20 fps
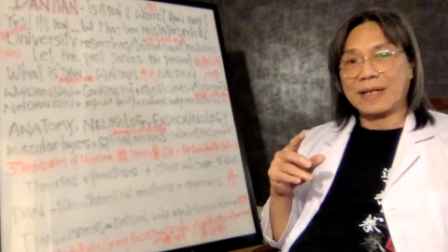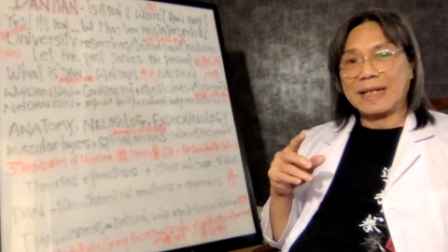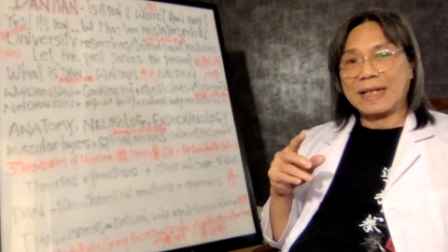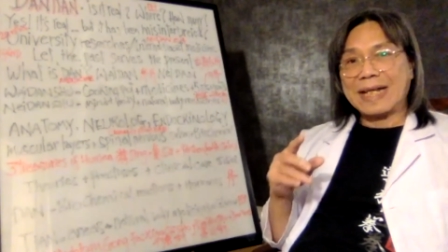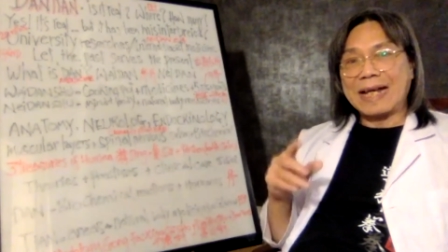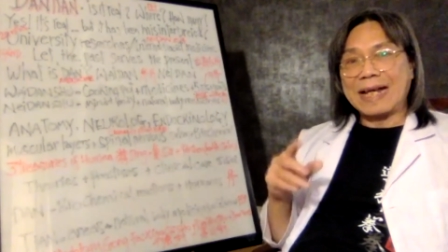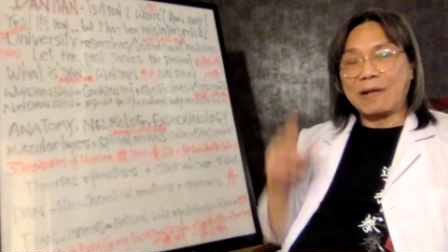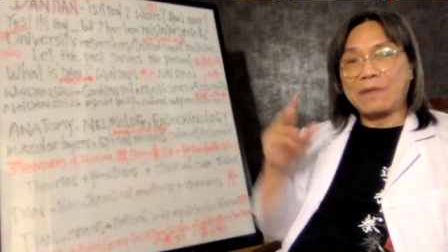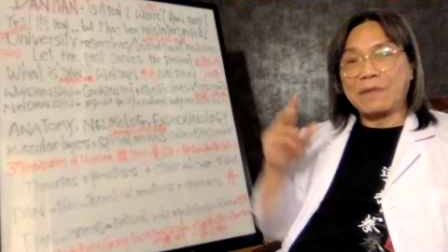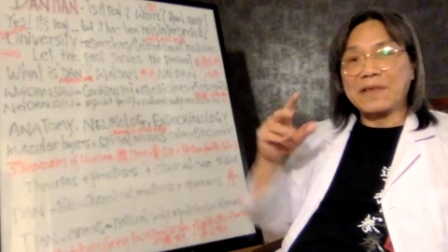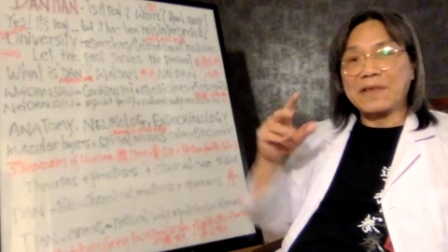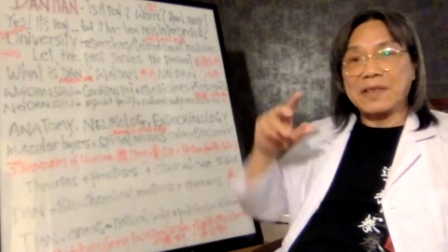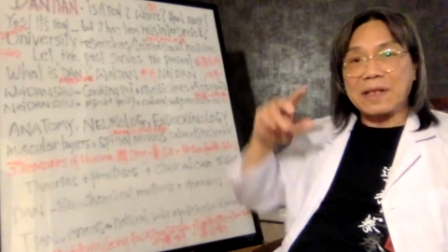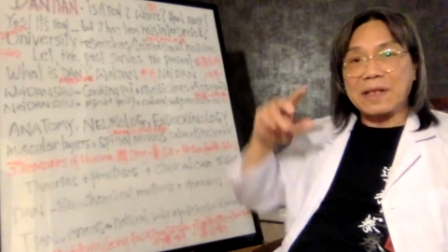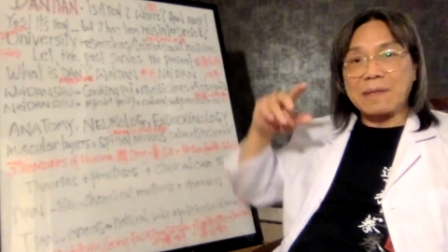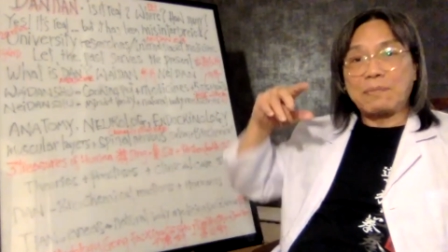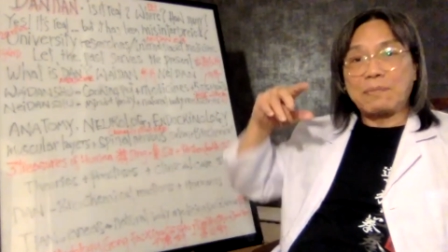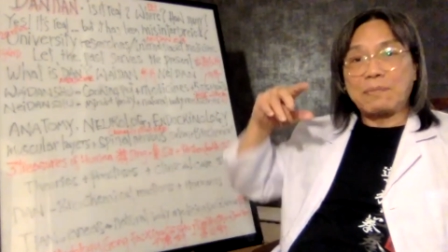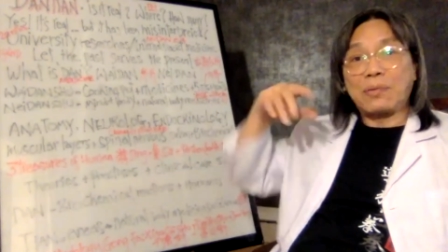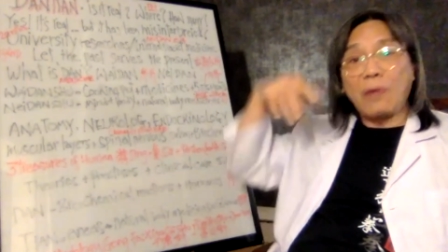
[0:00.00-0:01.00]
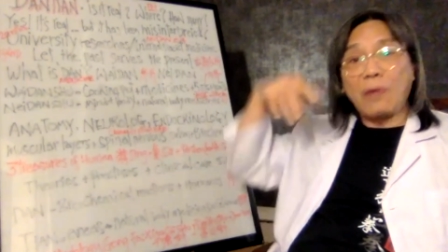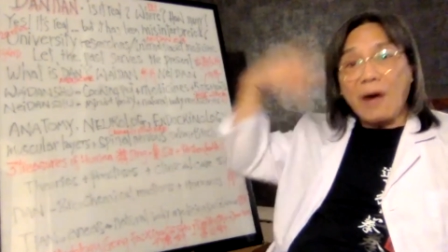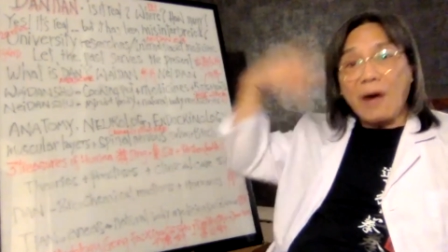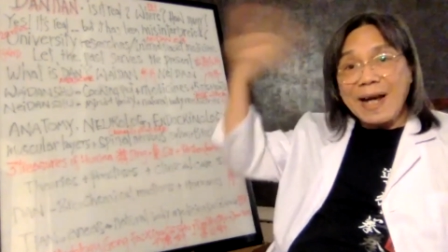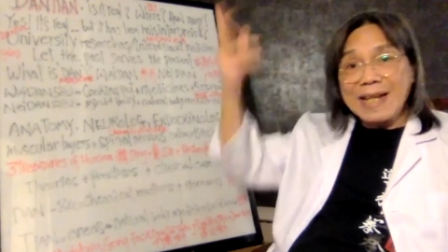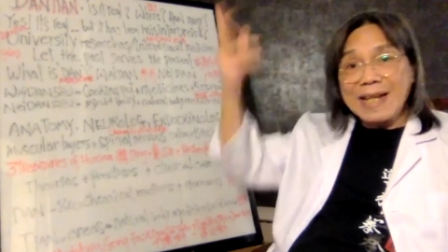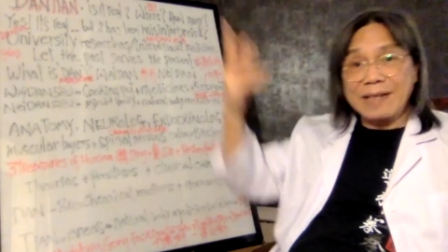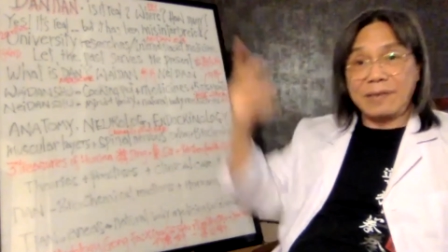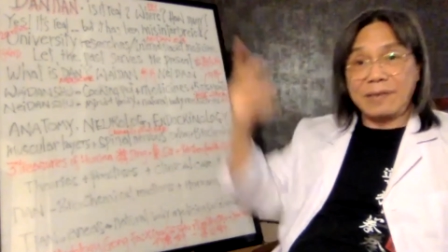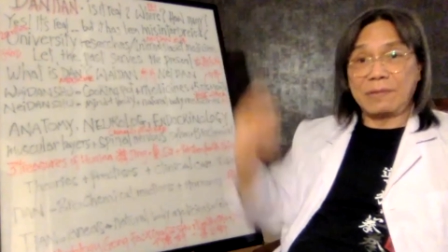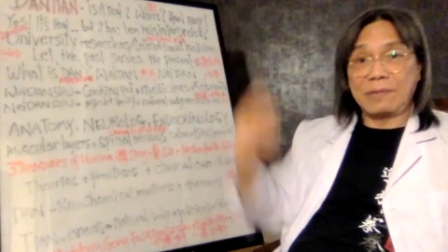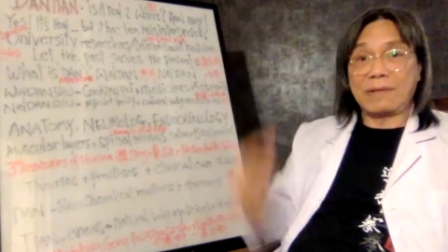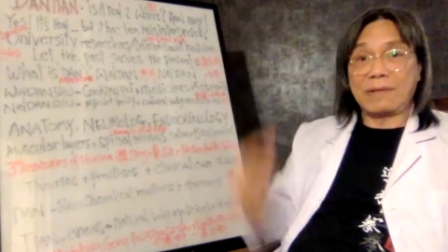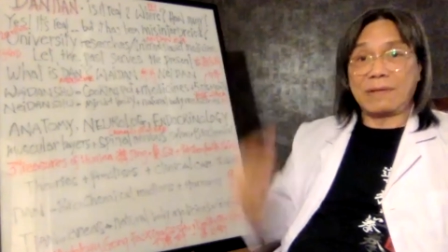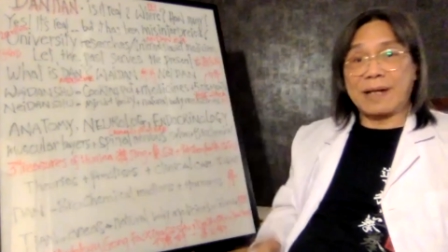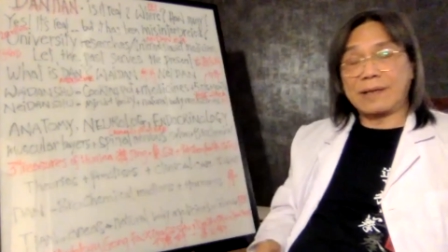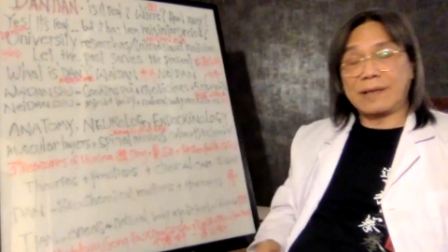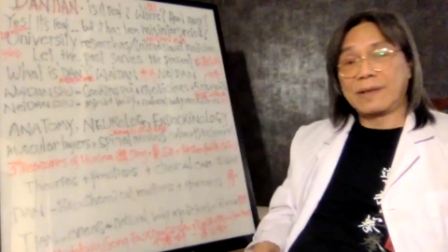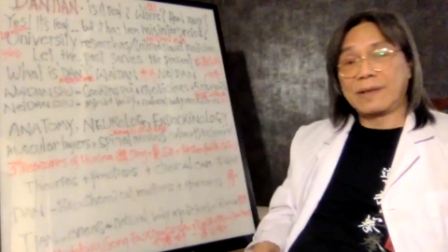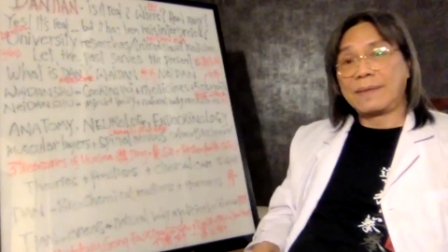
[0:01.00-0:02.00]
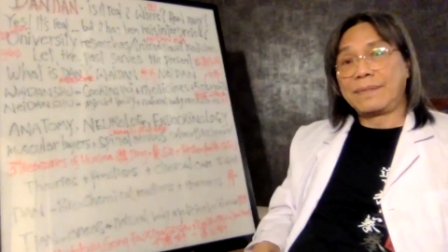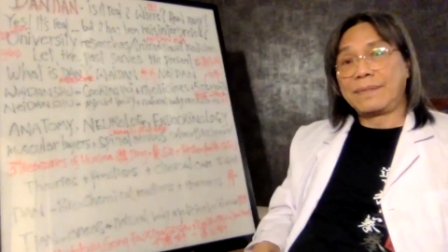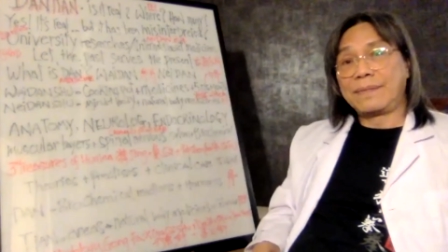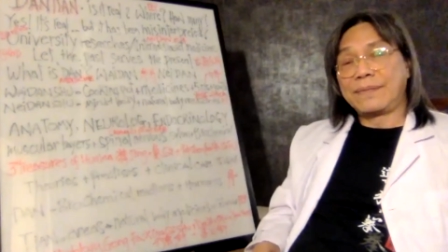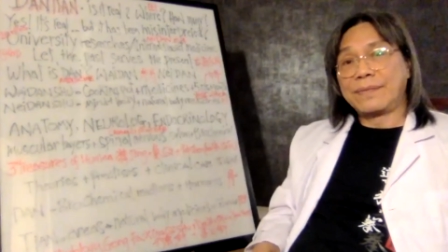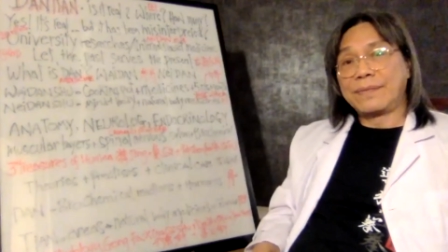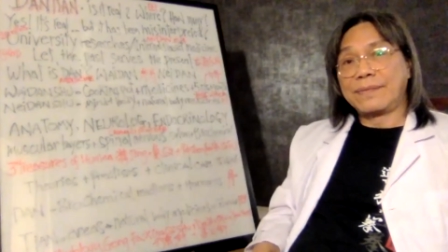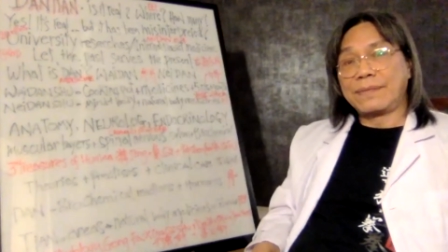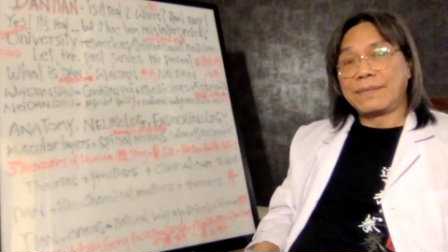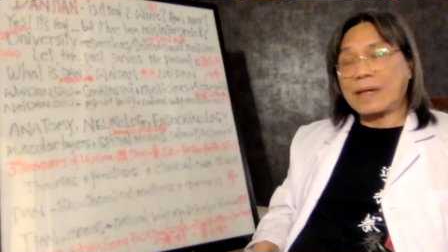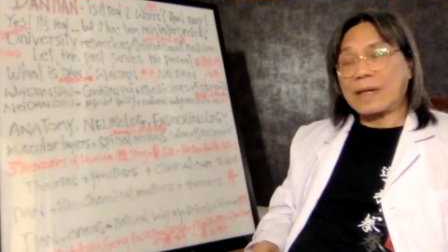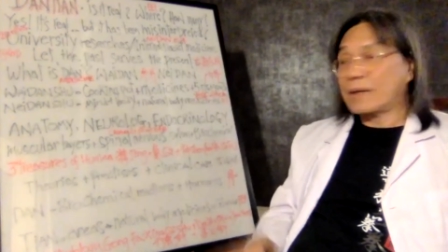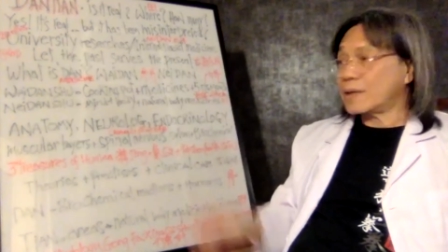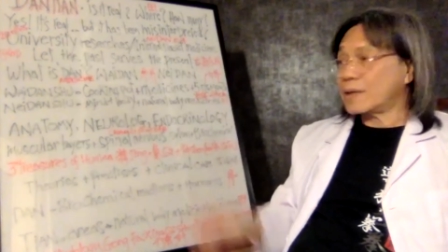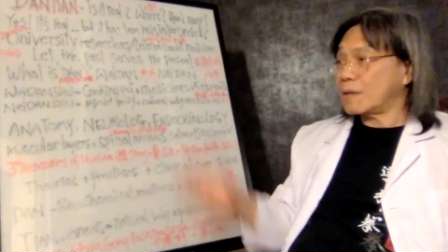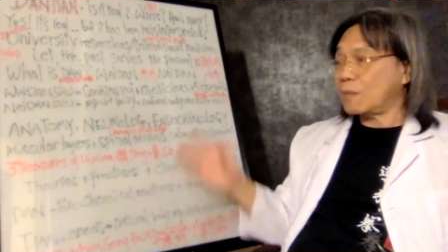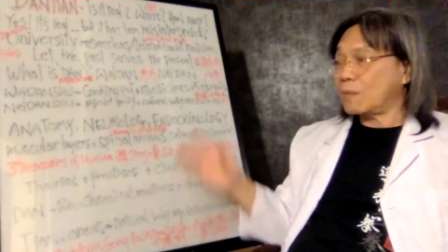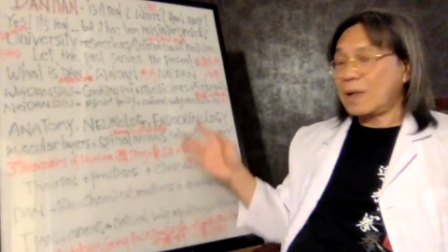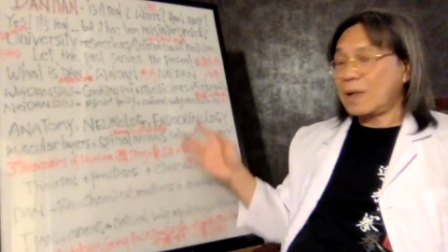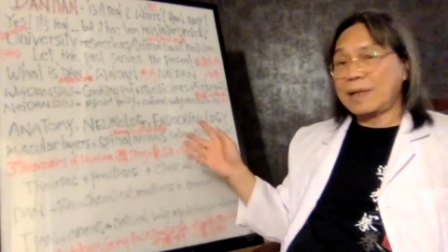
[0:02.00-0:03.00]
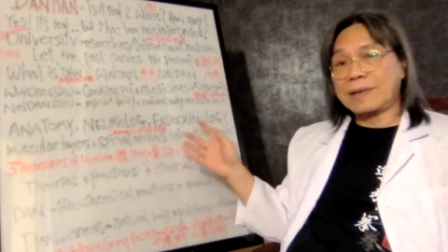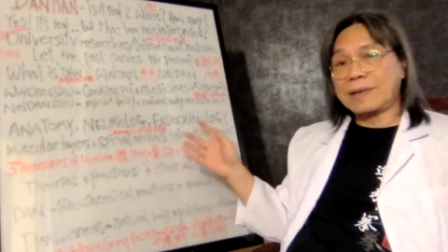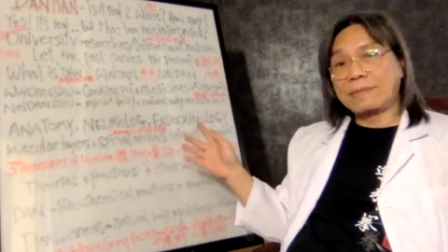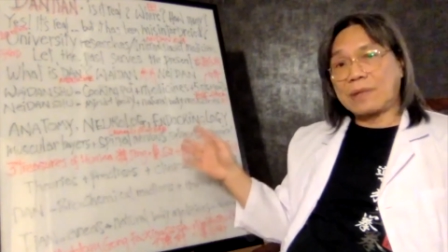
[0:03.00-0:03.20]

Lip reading: And obviously prior to that, because of one